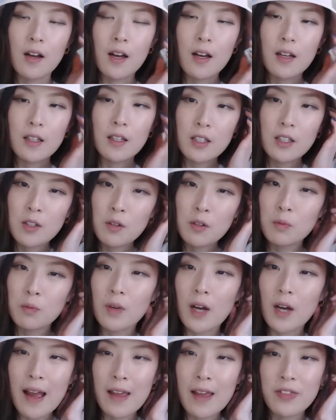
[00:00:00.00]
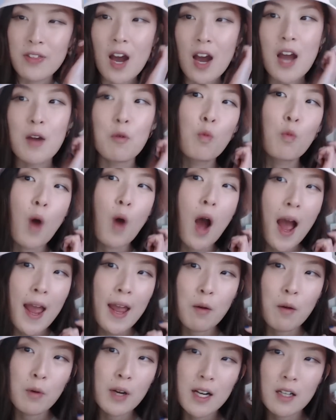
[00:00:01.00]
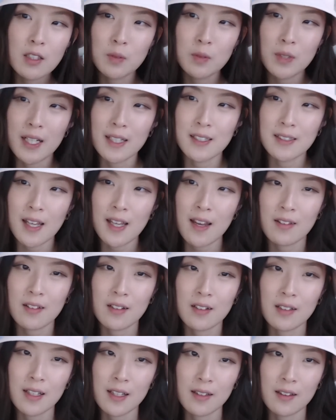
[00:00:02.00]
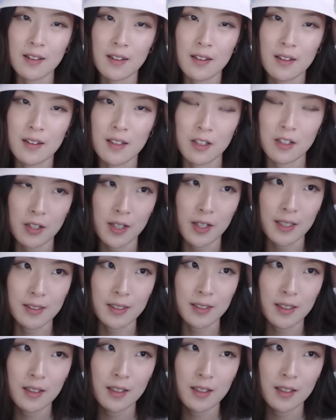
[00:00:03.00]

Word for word: you know, I thought why what else would I say other than they're crazy.